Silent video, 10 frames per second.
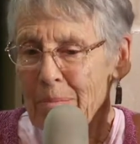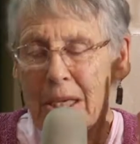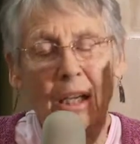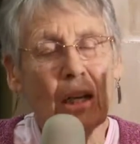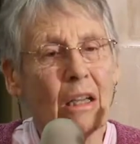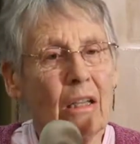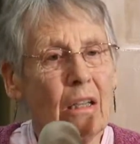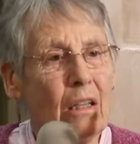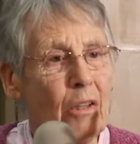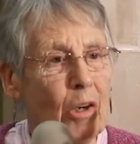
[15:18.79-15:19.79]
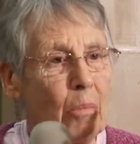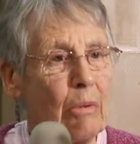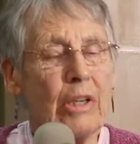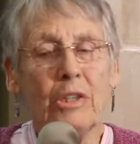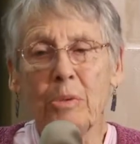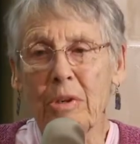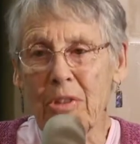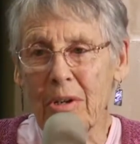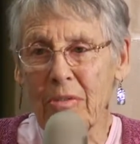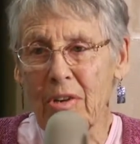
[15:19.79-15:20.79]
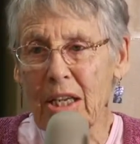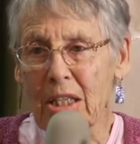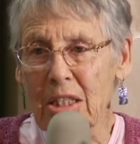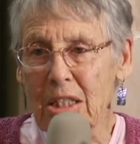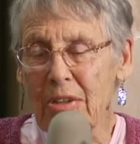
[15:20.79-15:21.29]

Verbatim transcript: pinochle or bridge with their friends,